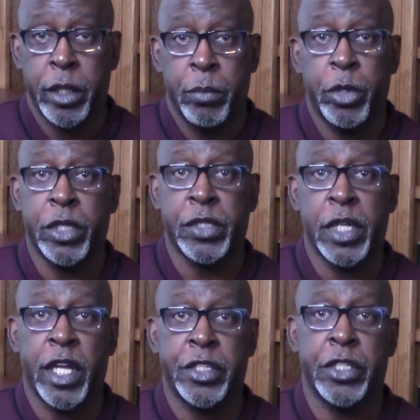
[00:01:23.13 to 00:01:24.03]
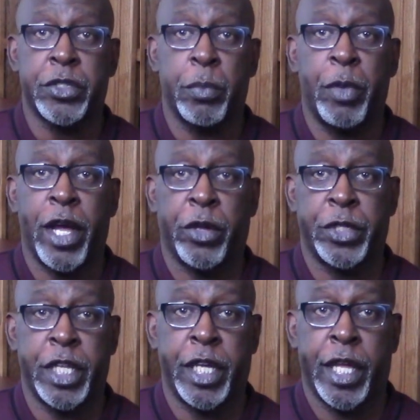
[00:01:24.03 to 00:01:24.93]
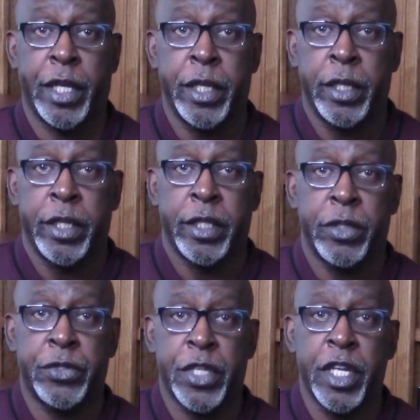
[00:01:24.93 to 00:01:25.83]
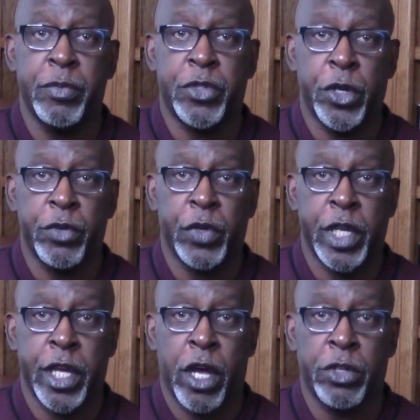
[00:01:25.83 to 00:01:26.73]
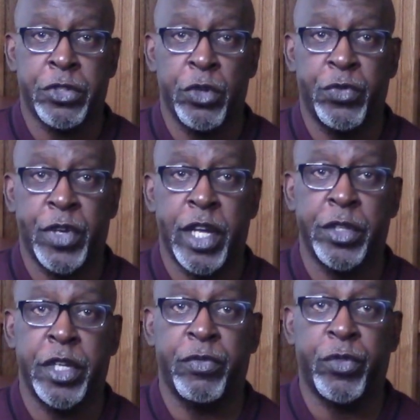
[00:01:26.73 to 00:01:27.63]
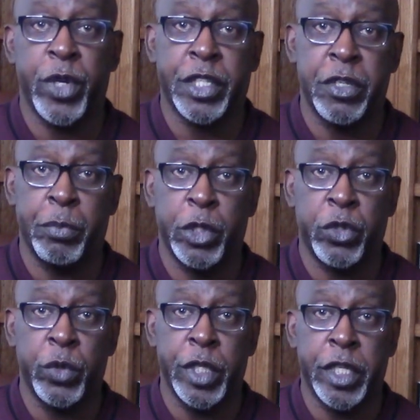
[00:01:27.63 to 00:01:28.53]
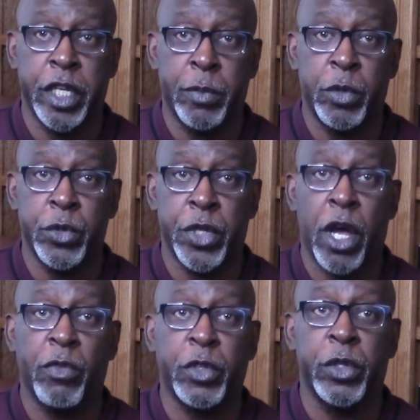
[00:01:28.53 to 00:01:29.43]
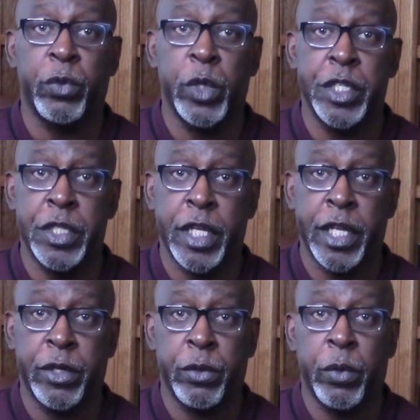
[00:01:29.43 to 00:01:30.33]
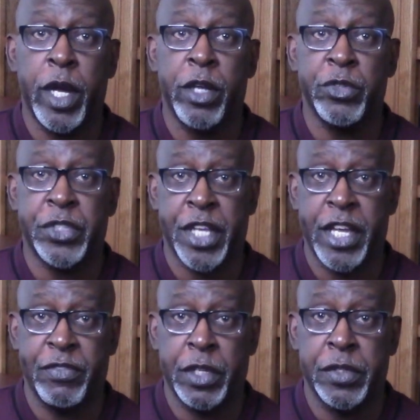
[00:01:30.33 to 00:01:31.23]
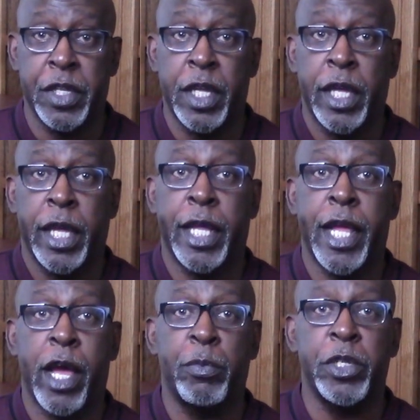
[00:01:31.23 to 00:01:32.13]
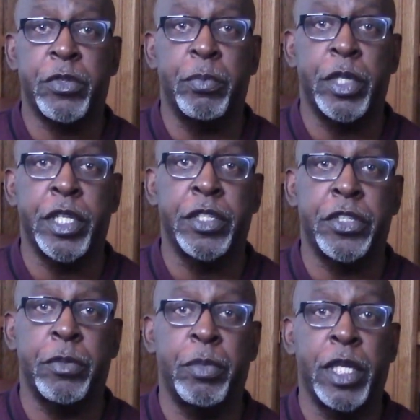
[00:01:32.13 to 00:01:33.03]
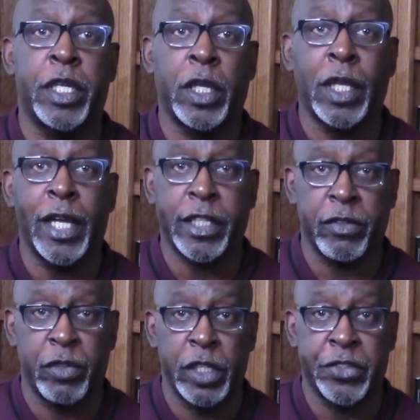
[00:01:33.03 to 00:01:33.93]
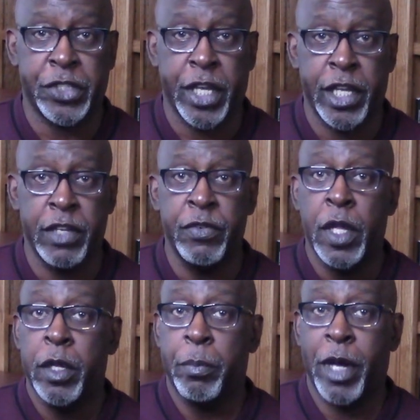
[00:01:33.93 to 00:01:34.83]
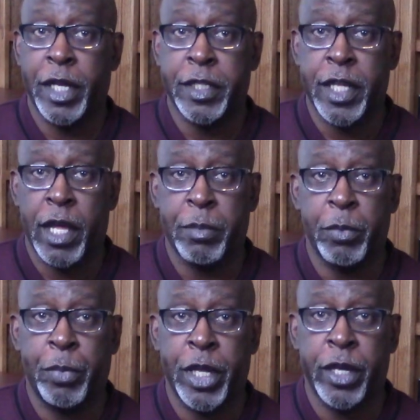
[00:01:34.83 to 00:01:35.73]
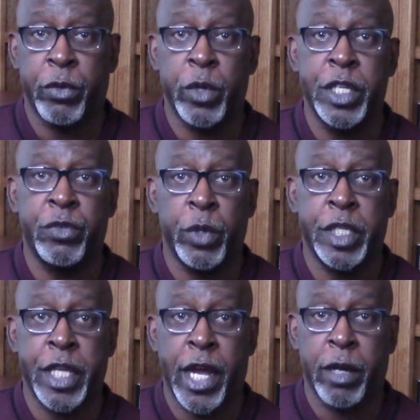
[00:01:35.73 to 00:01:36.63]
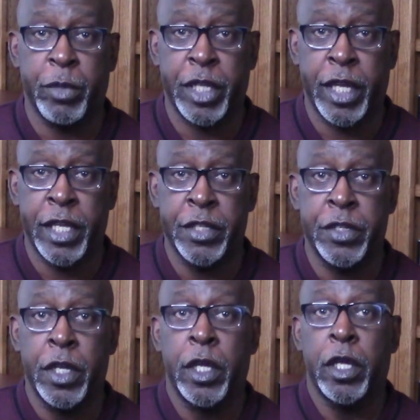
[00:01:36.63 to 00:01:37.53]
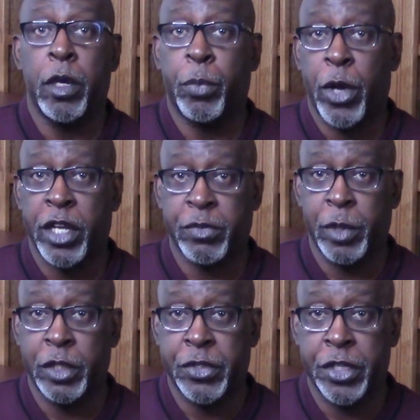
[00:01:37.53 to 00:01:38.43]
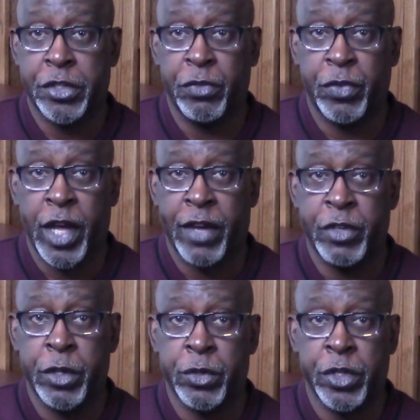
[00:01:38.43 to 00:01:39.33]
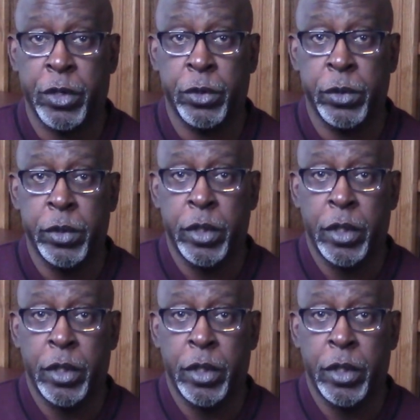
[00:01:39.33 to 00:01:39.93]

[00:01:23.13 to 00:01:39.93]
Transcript: But it's not just about debt. The same survey also found that friction between couples often originated around savings and how much money should be collectively saved by the time the pair reach retirement age, approximately 65 years old.